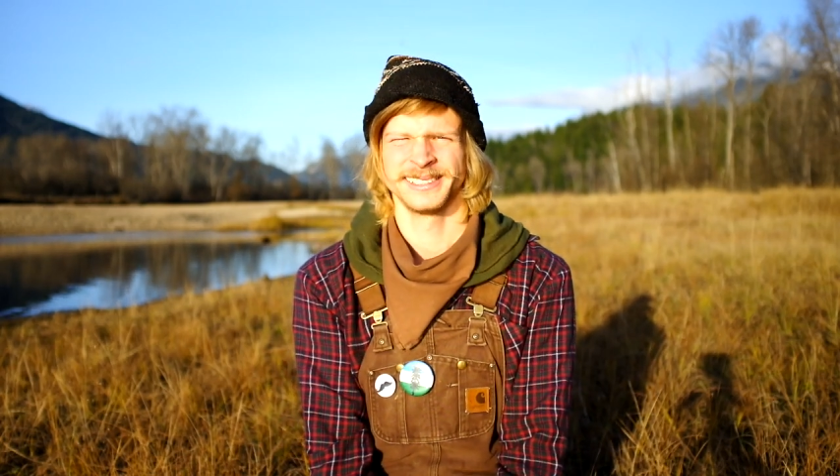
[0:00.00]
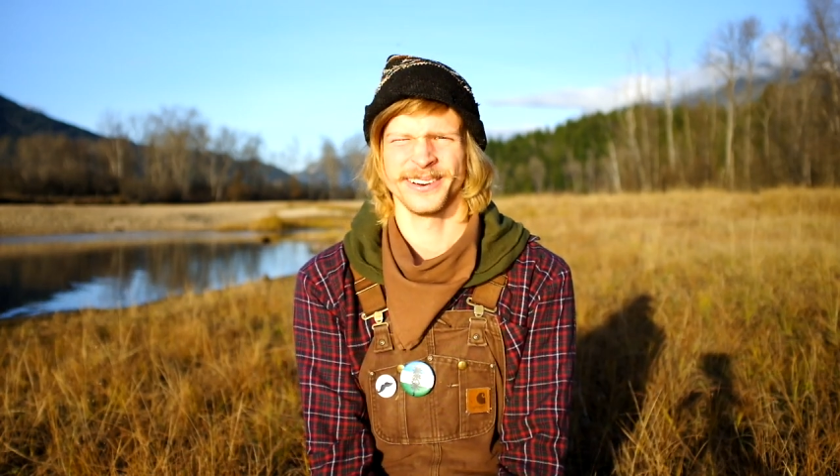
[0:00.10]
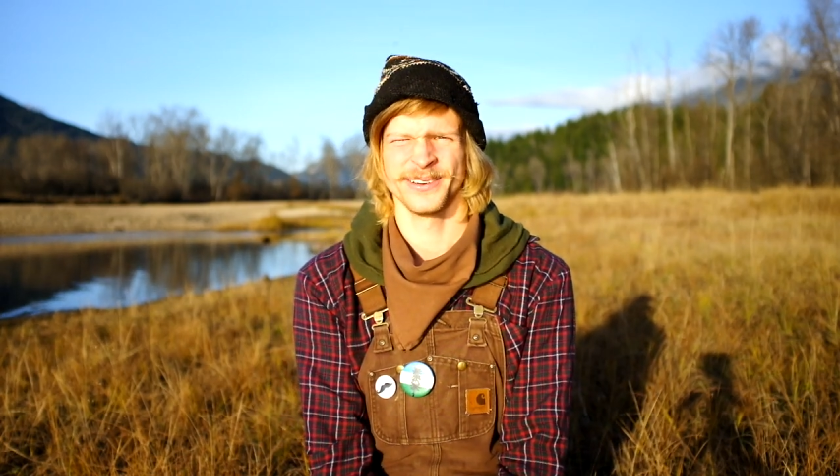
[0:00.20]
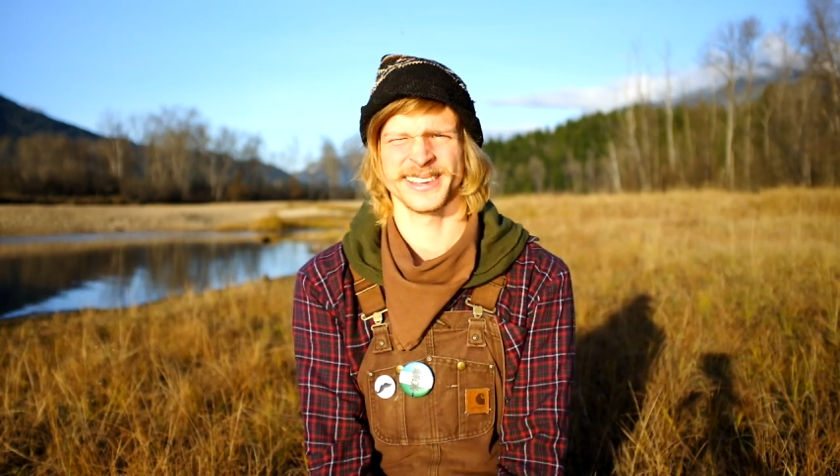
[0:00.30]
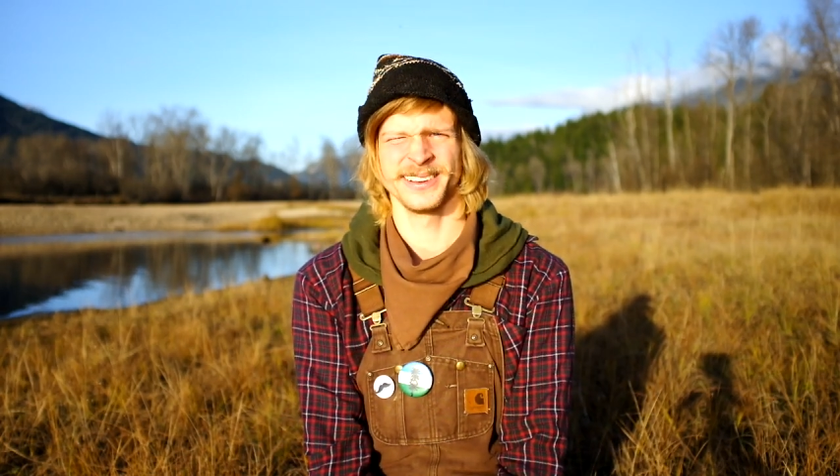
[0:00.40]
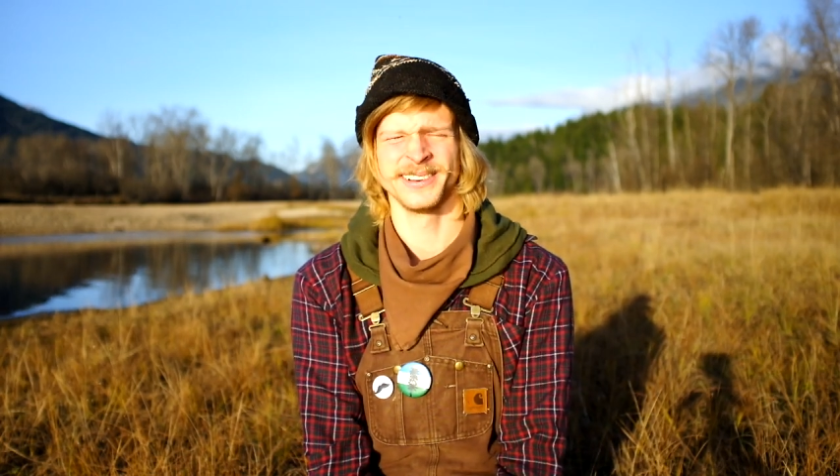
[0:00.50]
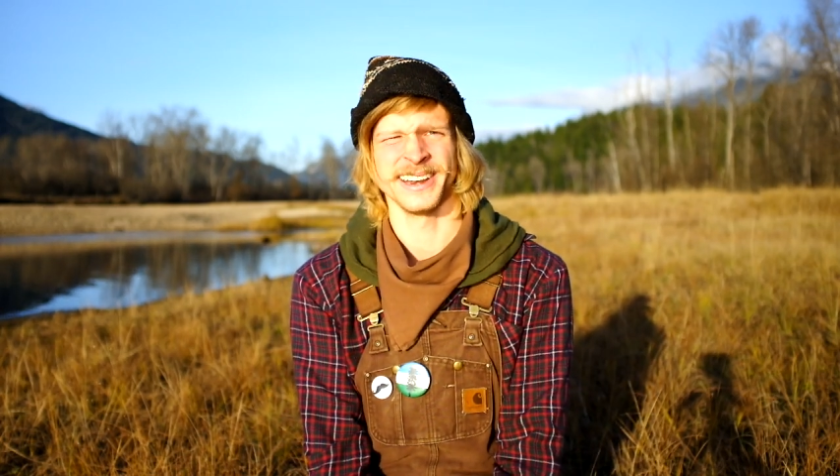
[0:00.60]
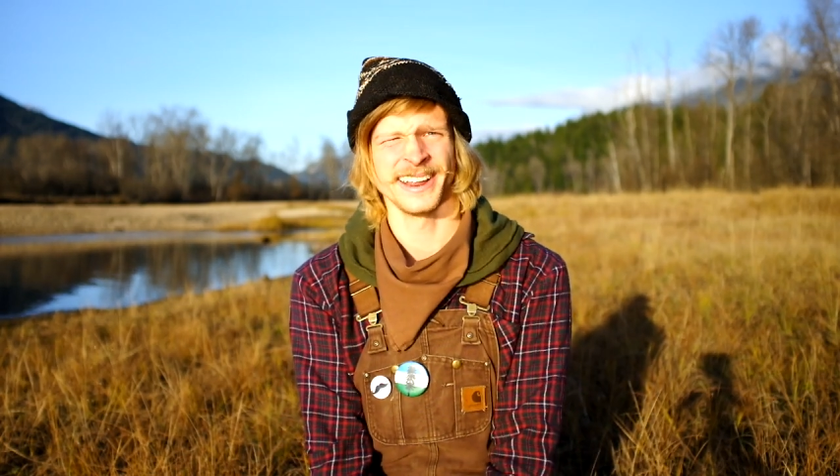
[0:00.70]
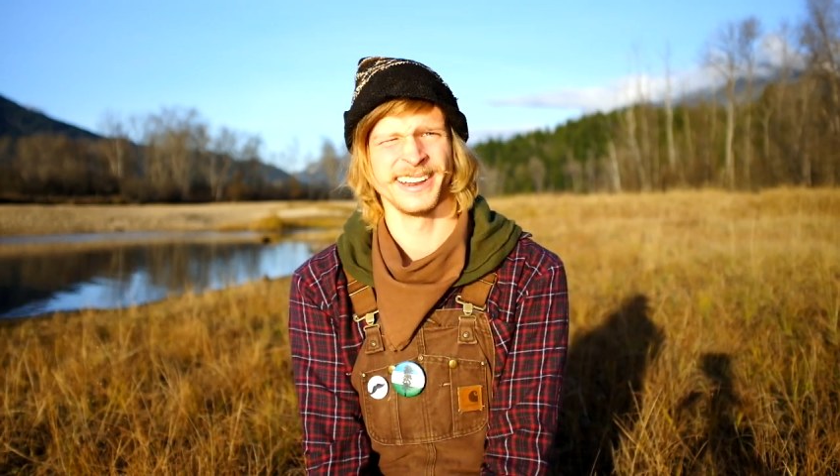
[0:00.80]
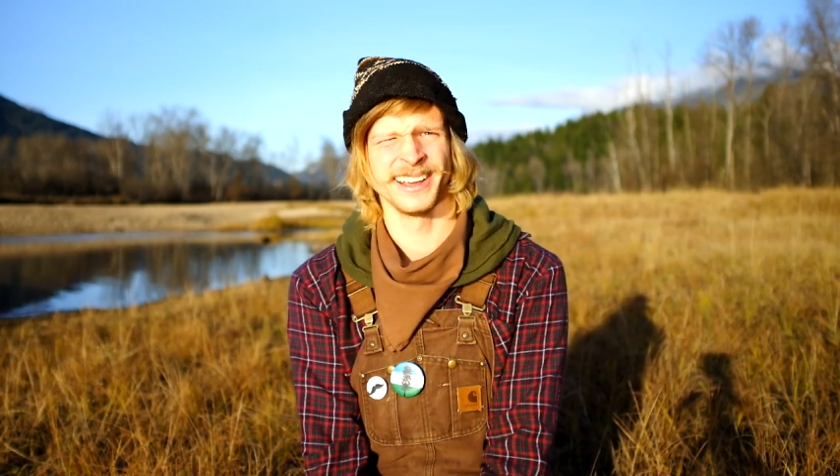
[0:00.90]
received in
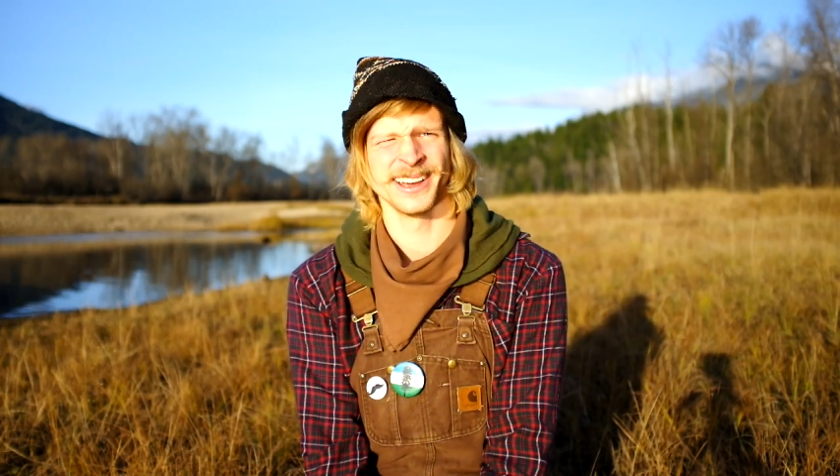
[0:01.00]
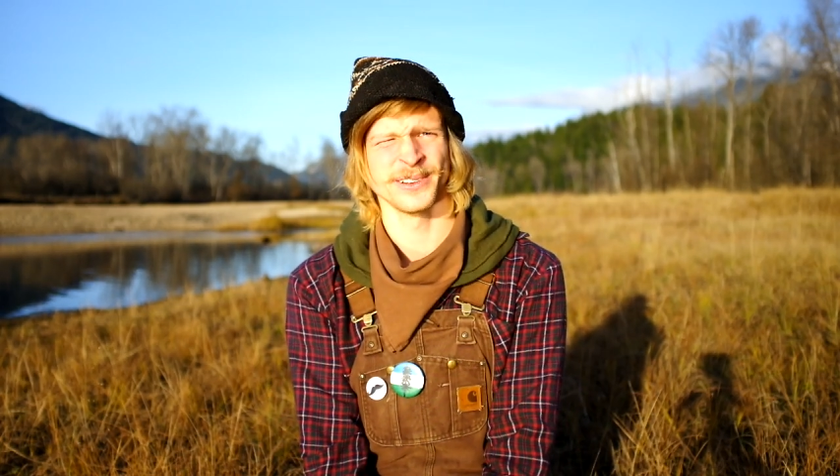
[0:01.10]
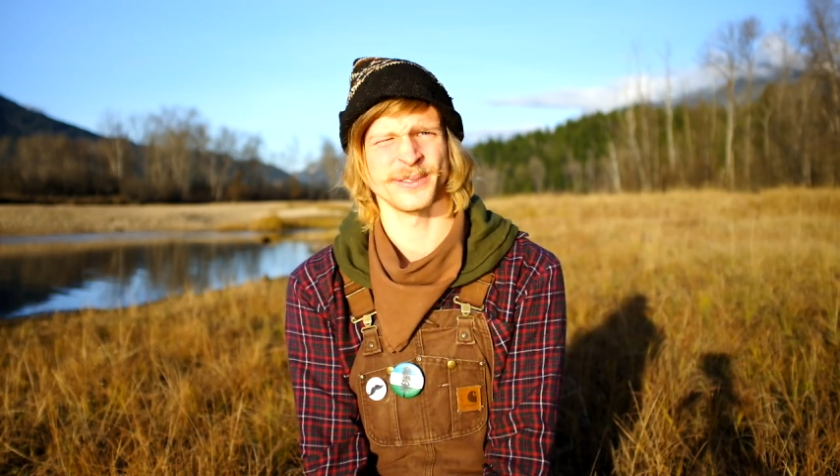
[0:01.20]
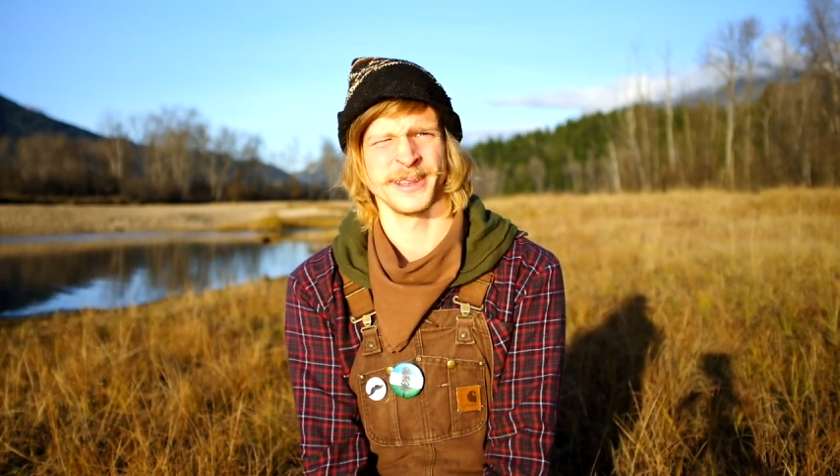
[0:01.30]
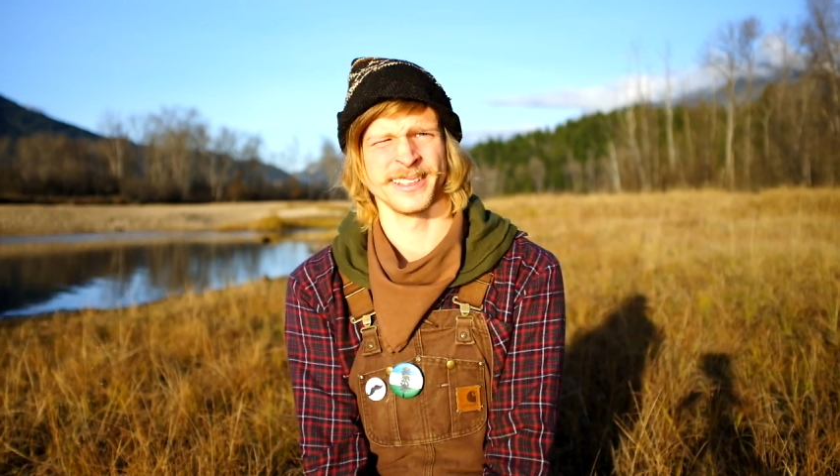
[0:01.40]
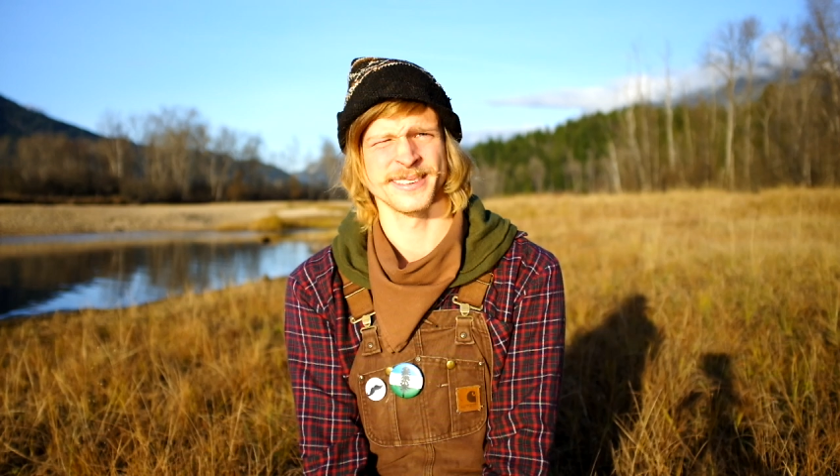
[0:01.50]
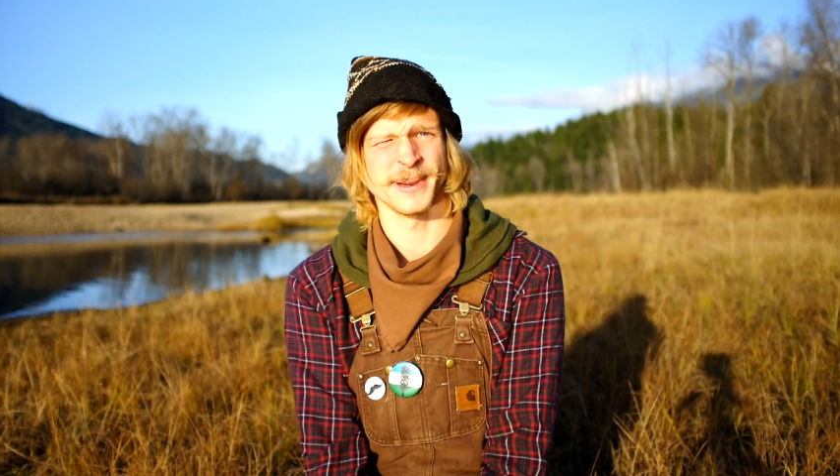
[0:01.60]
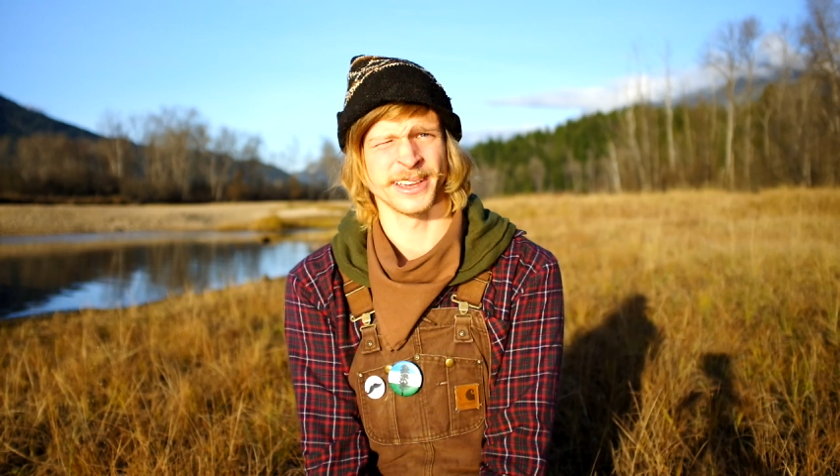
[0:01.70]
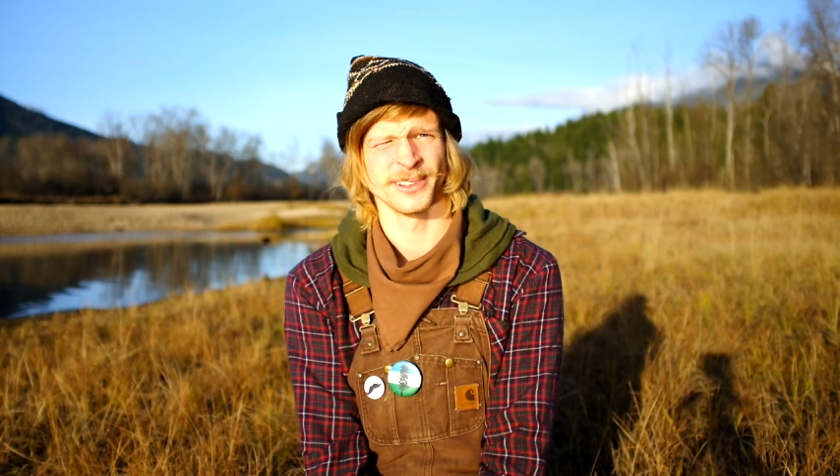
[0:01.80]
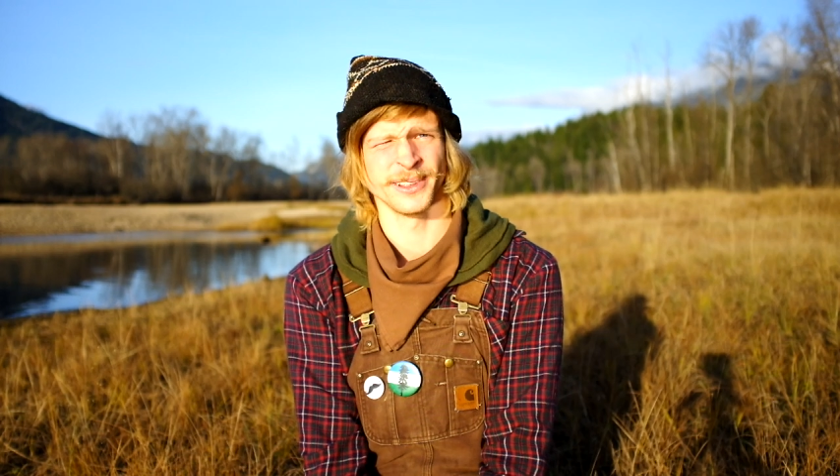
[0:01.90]
India, which means
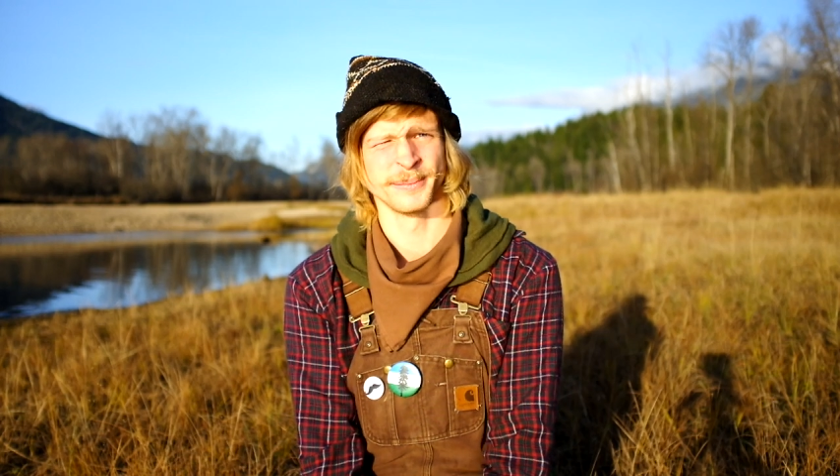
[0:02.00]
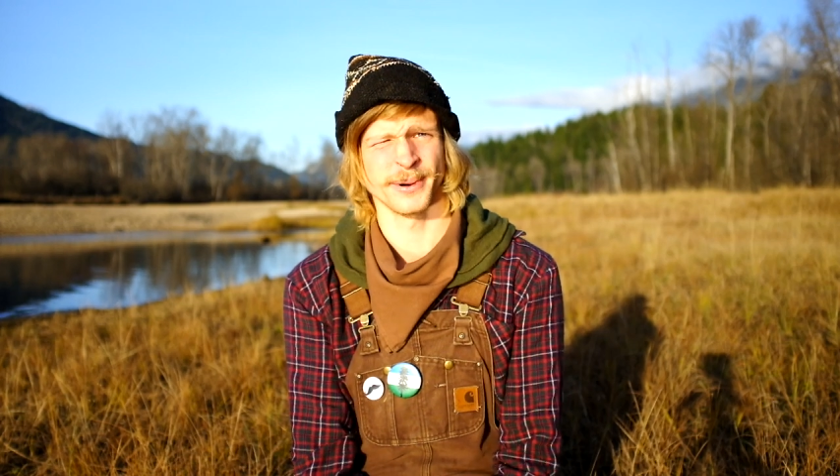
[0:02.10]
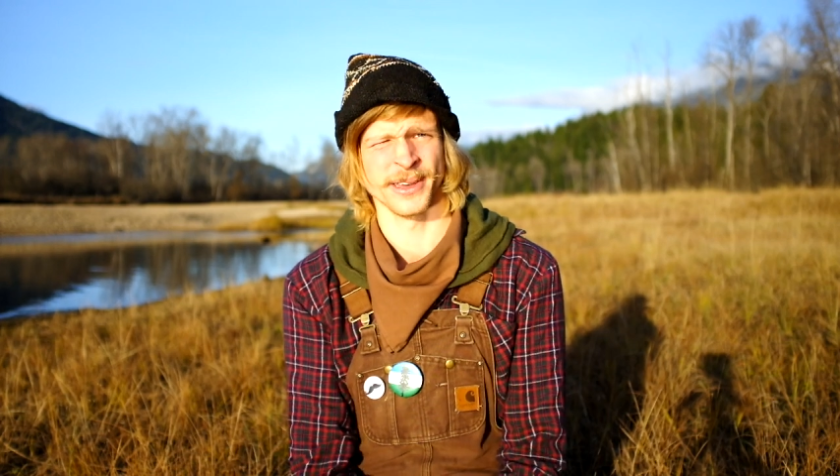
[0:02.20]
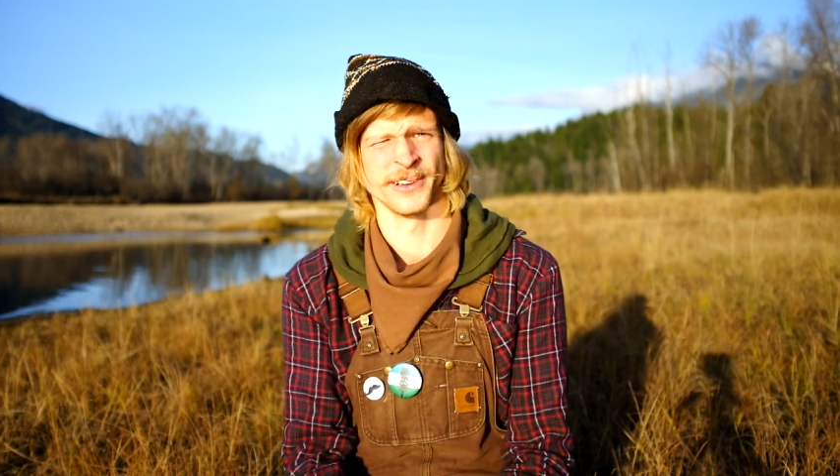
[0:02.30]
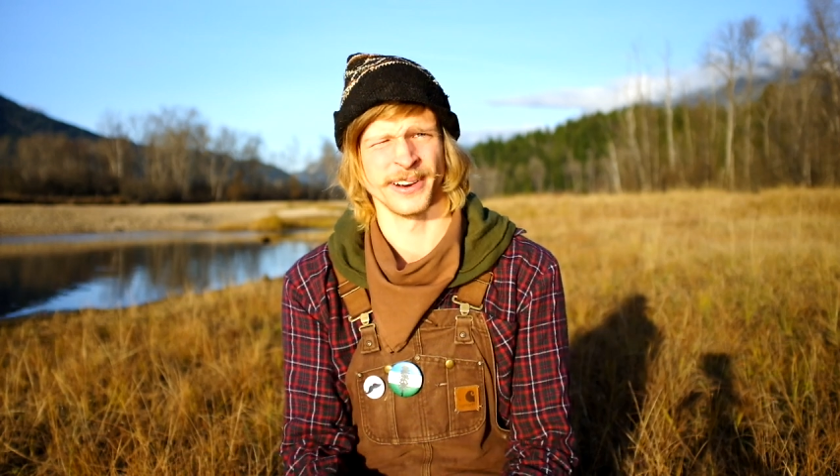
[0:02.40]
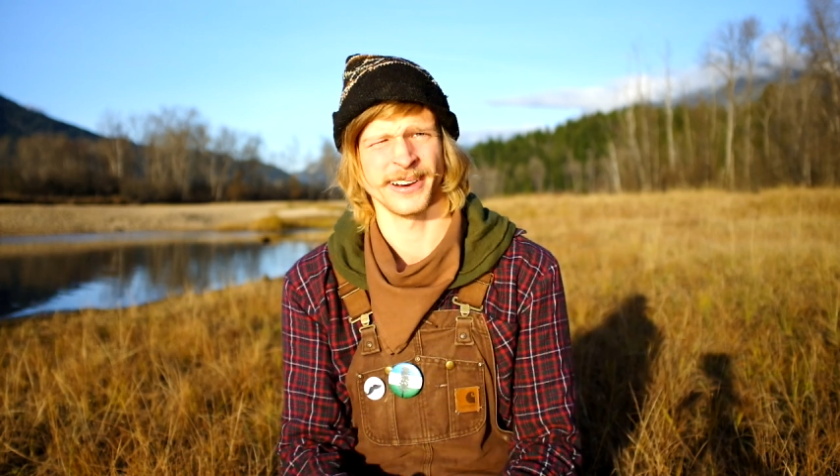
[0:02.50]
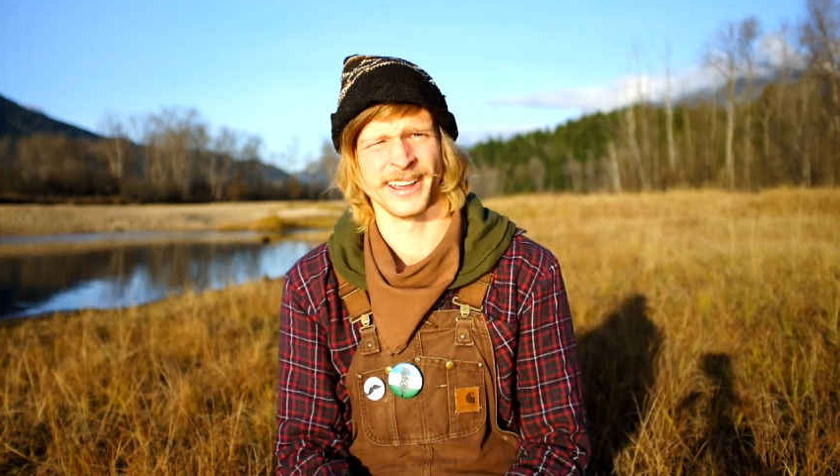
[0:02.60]
Michael brother,